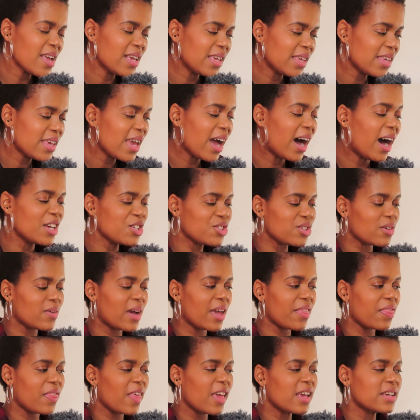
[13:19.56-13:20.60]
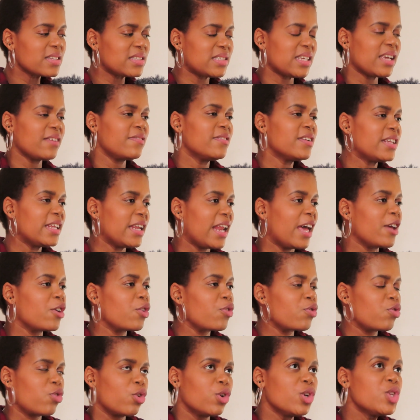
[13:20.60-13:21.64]
Yeah, so I think definitely
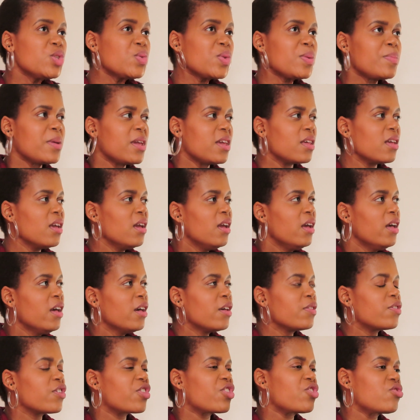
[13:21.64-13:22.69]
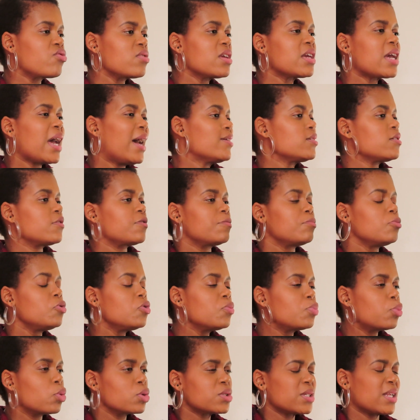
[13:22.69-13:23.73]
like those would be the three kinds of
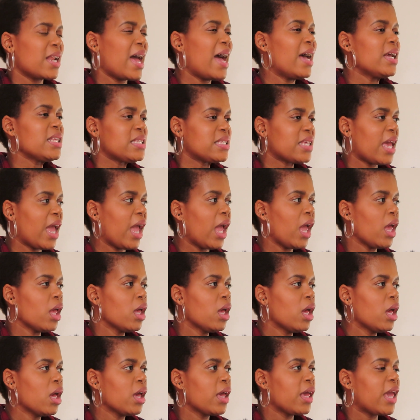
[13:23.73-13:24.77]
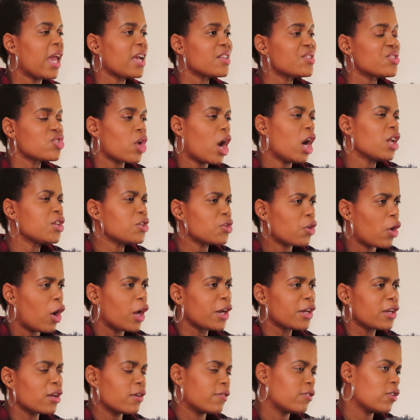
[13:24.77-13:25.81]
mood boards that I'd say get started
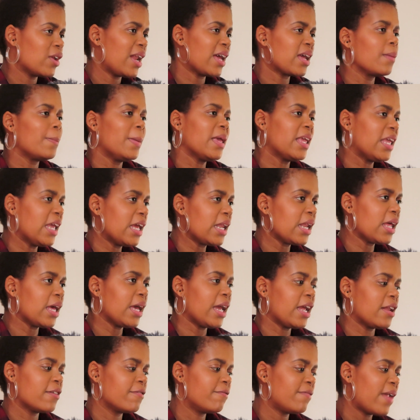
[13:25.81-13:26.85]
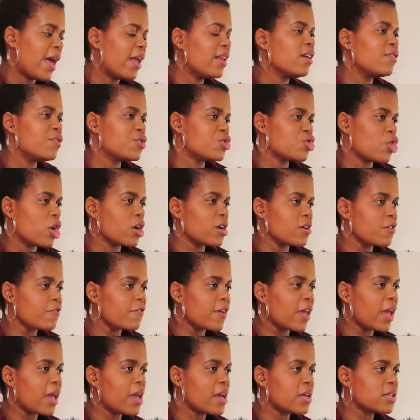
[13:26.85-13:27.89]
on if you're like a beginner in flat lay
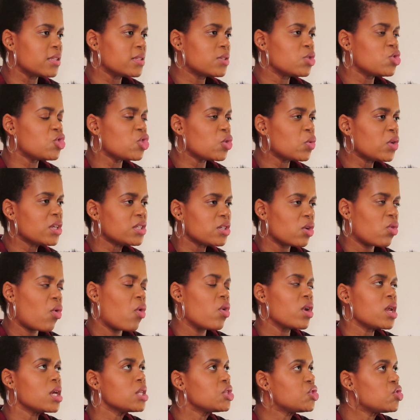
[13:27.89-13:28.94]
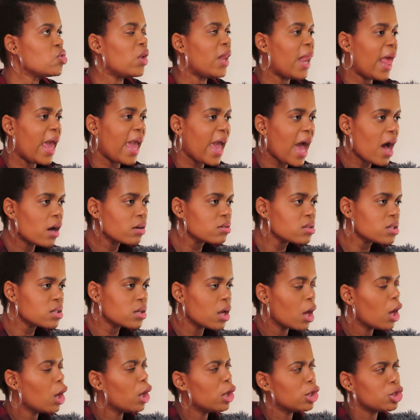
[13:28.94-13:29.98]
photography. It's do it according to
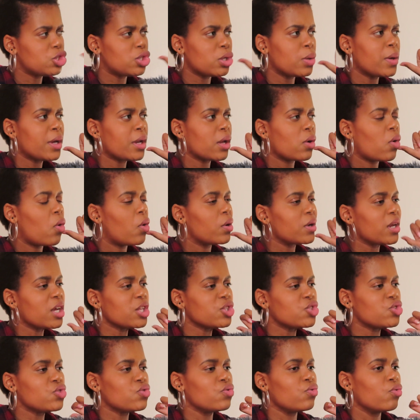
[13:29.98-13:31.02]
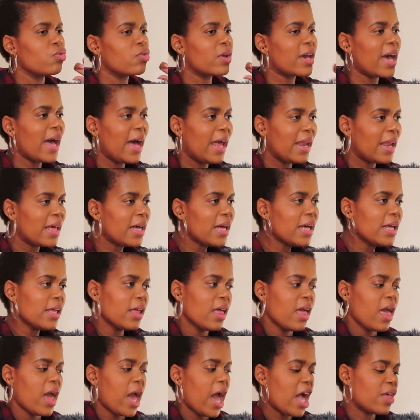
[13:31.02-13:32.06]
layout, do it according to color,
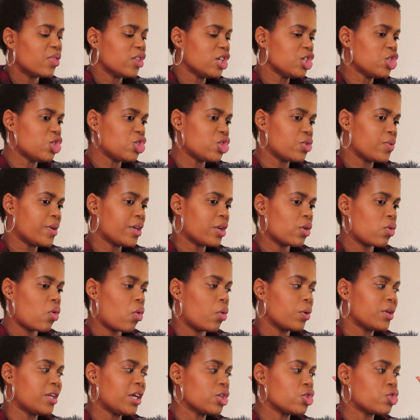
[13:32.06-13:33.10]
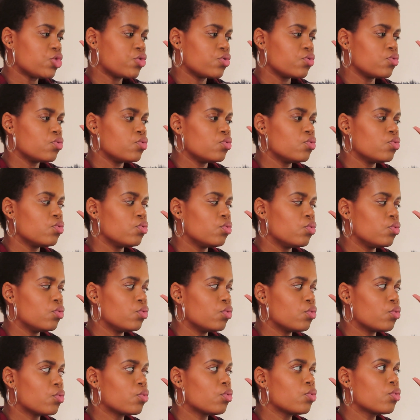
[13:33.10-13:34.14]
and then do it according
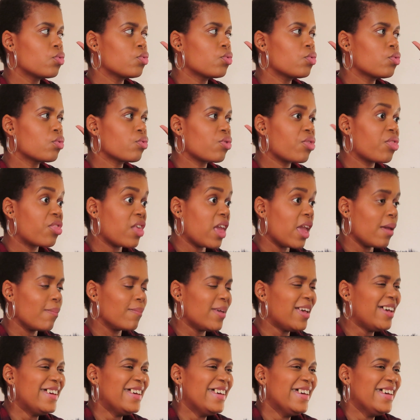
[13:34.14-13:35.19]
to theme.